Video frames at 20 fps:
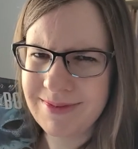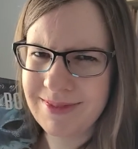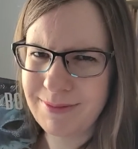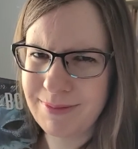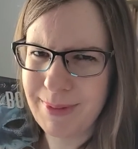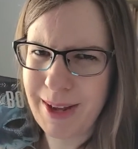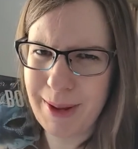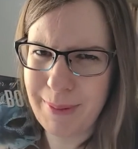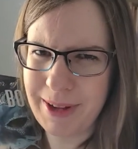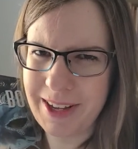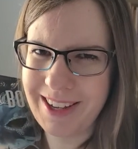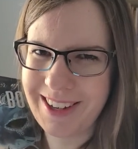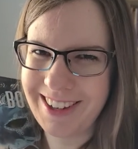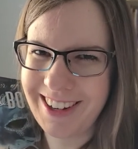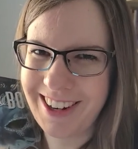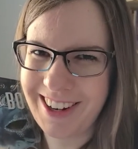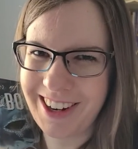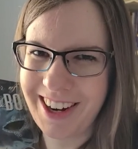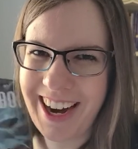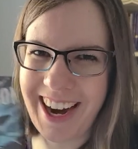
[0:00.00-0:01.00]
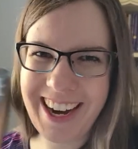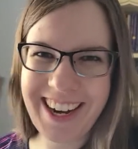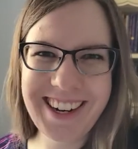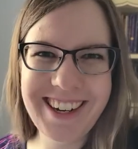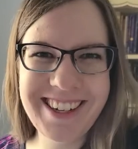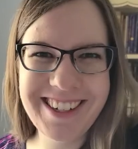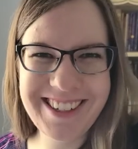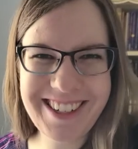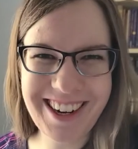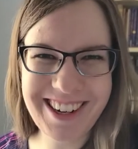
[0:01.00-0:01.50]
Maybe. All right.
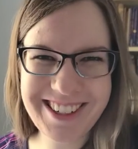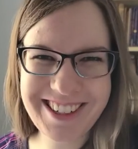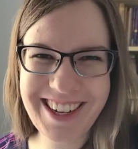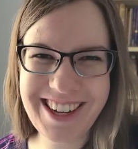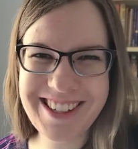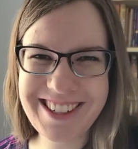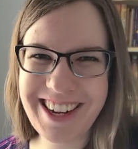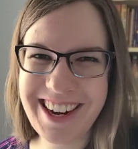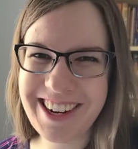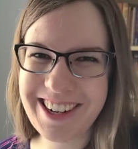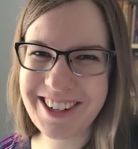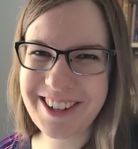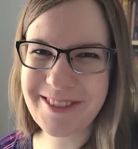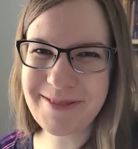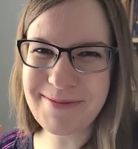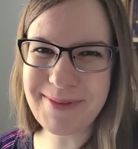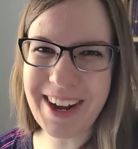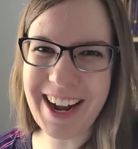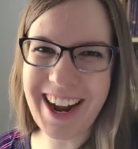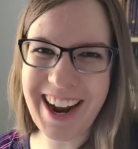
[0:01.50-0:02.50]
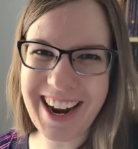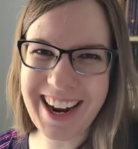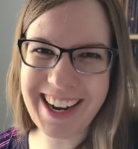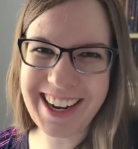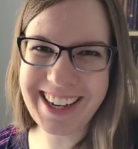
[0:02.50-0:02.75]
Talk to you guys later. Bye.